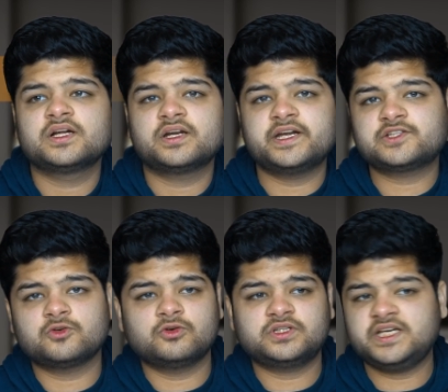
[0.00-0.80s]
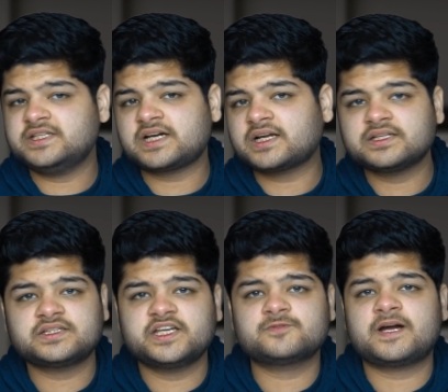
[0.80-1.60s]
Right, so these are the
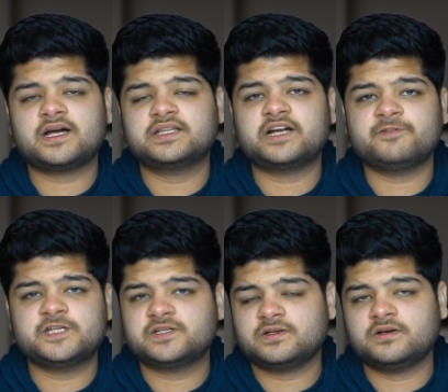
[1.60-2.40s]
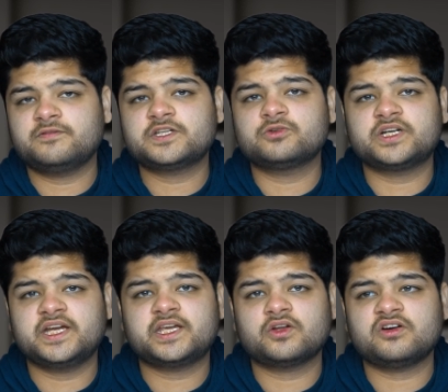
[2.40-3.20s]
things that we should
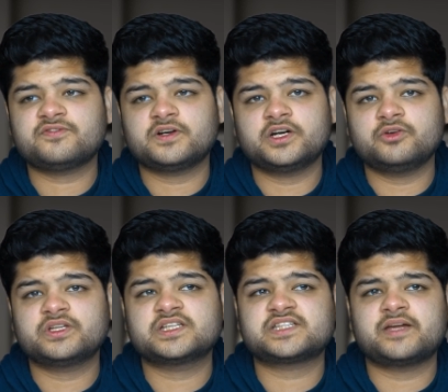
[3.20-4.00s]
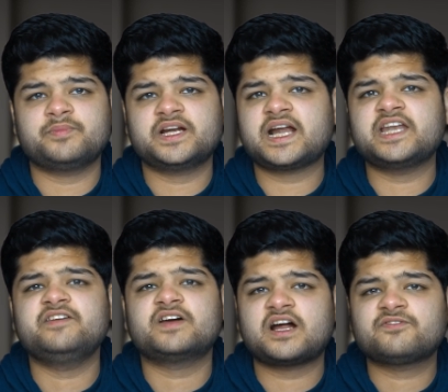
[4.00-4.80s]
take care of during this time period, and
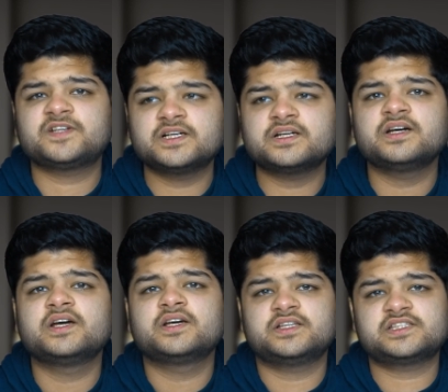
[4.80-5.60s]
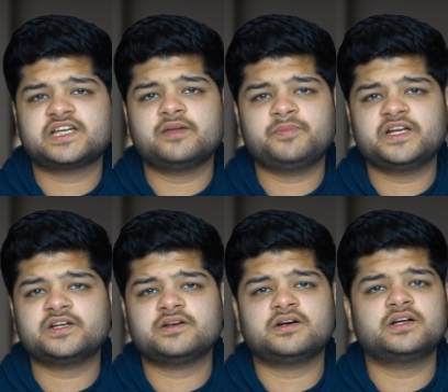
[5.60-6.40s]
even after this time period,